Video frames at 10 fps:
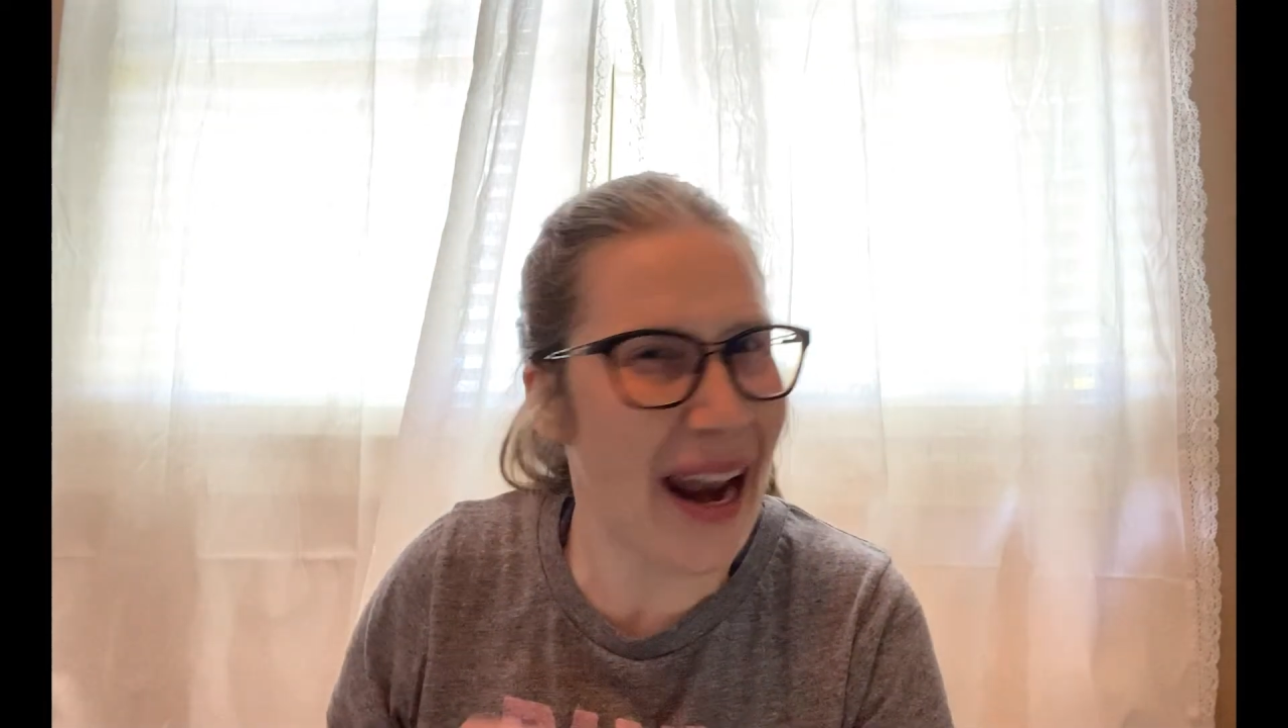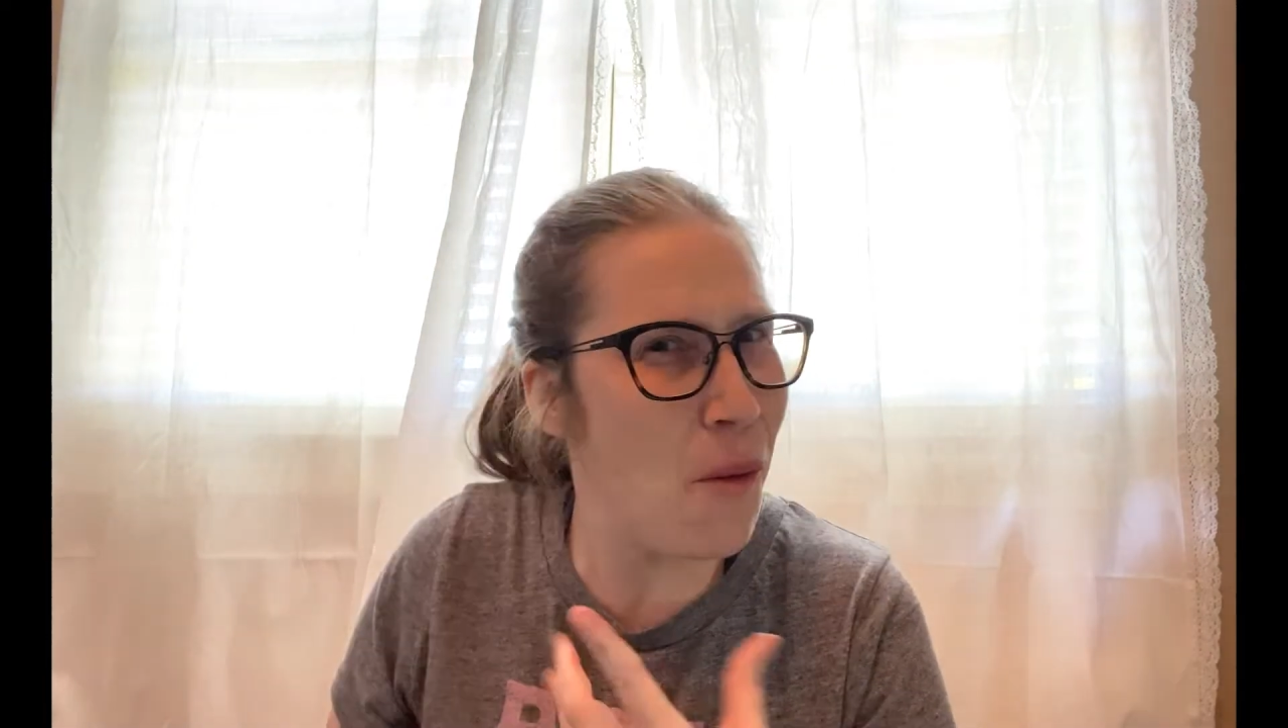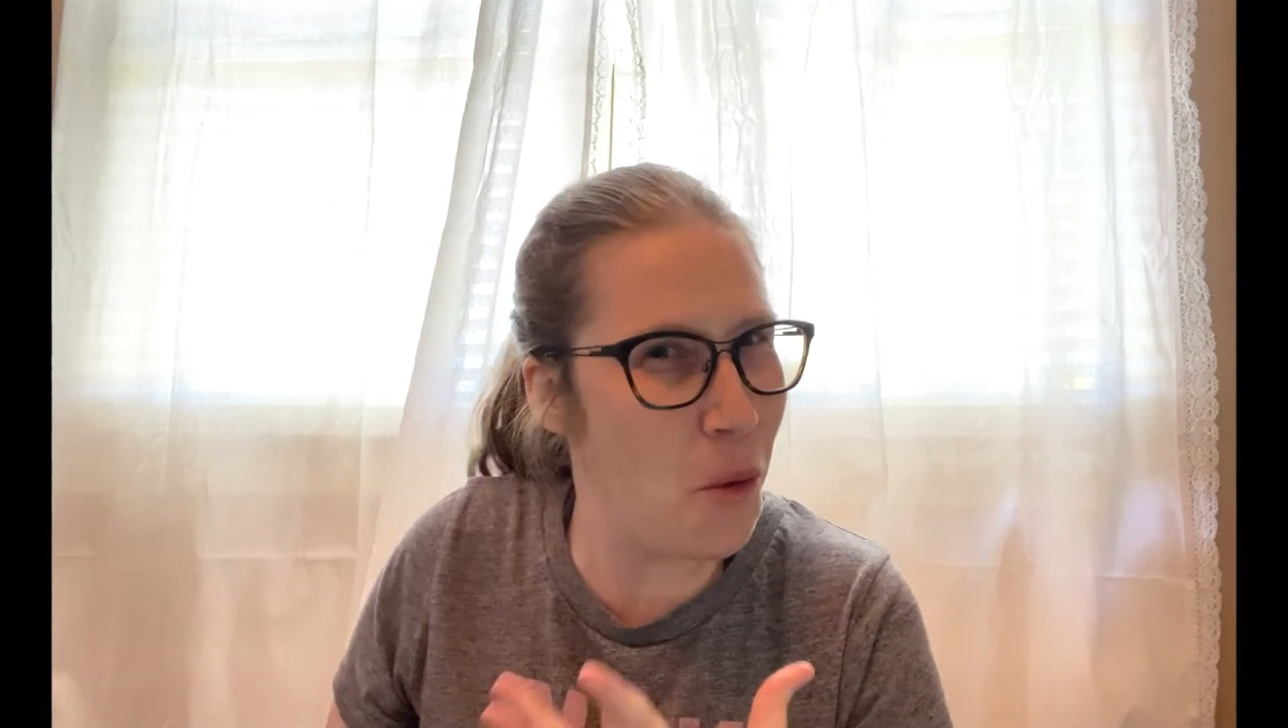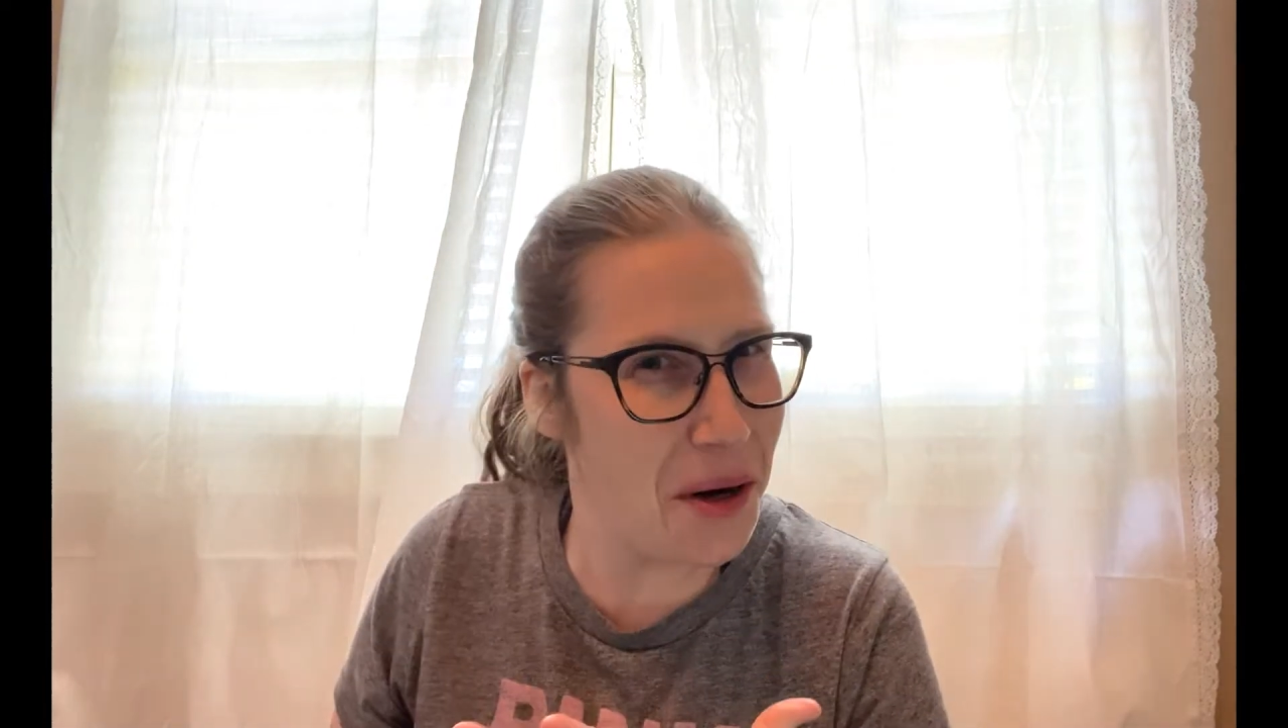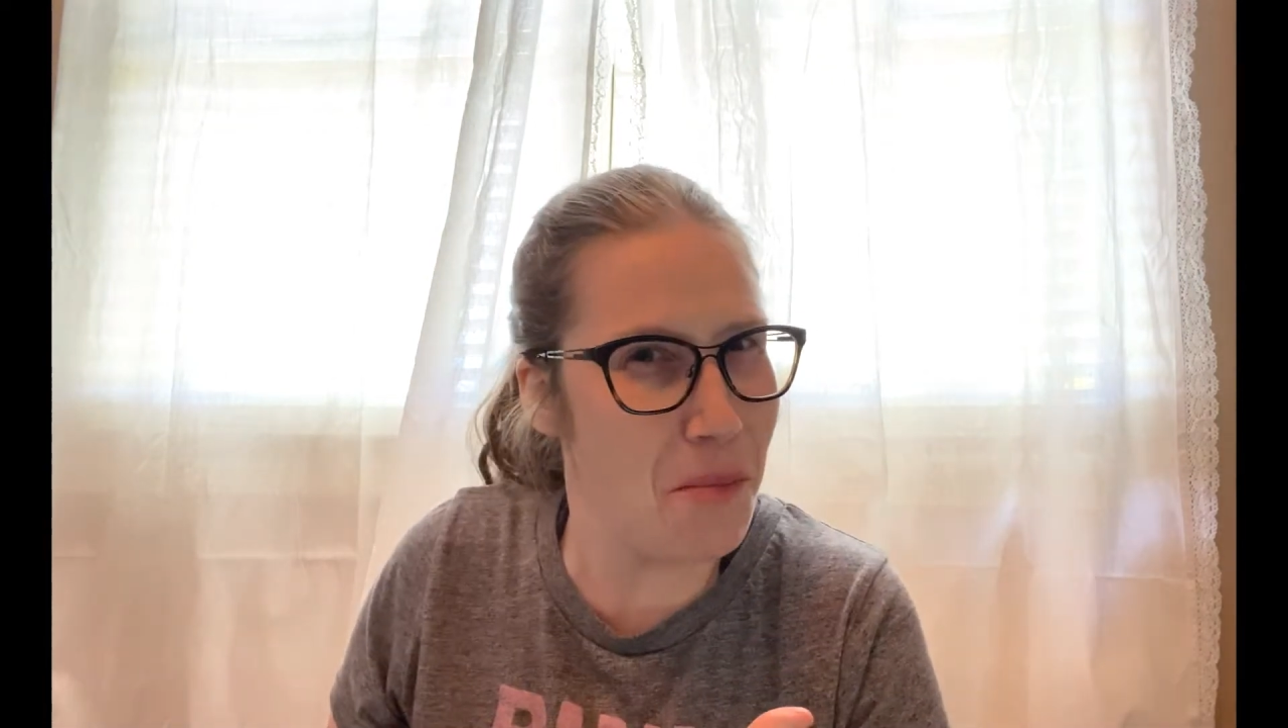I
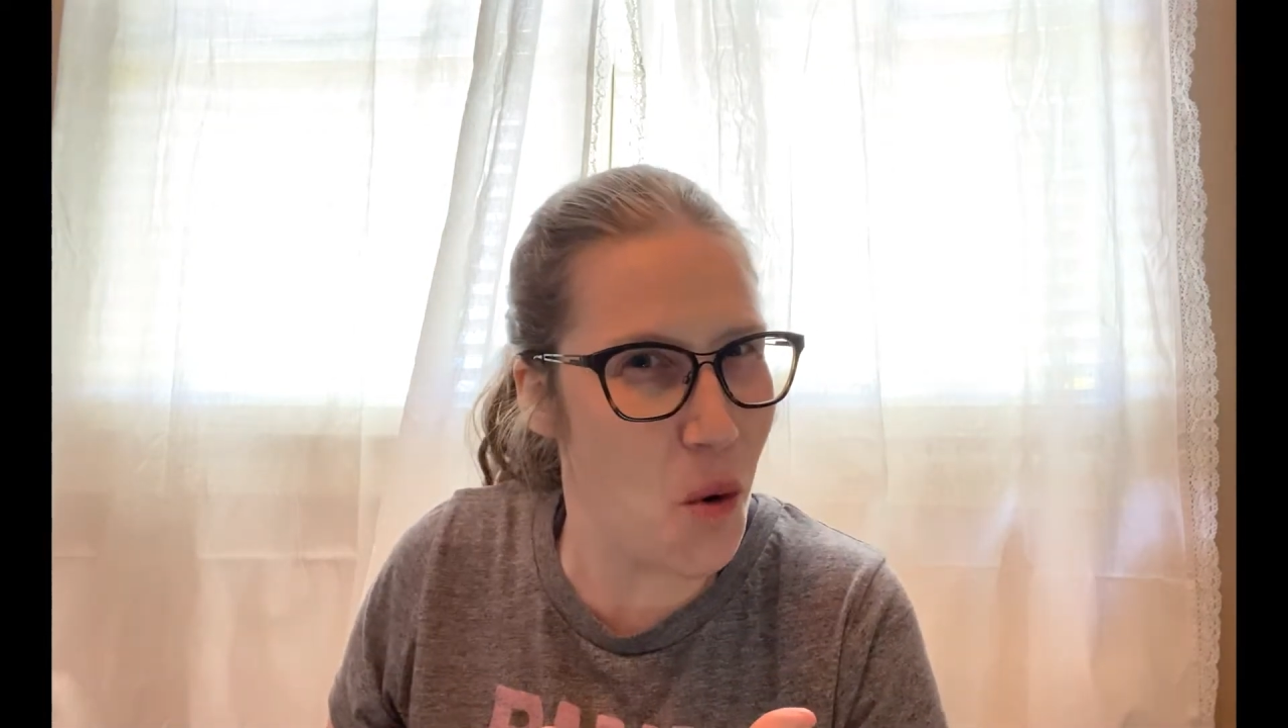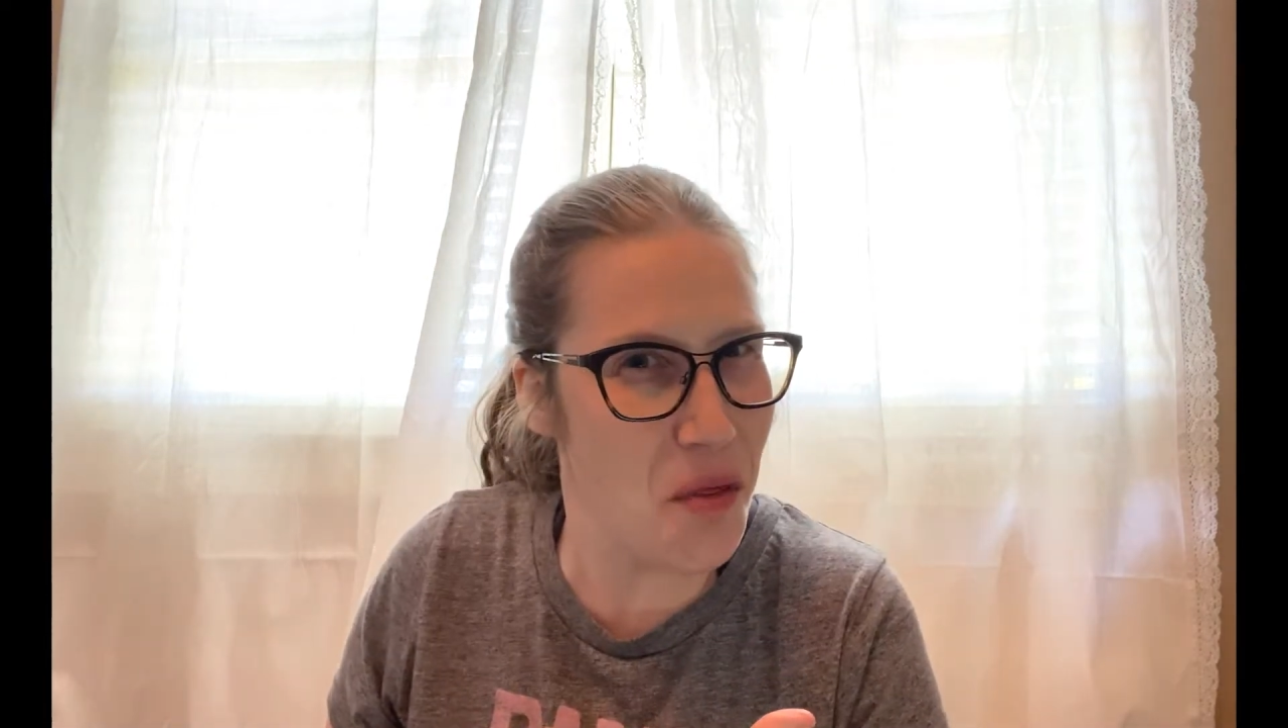wanted more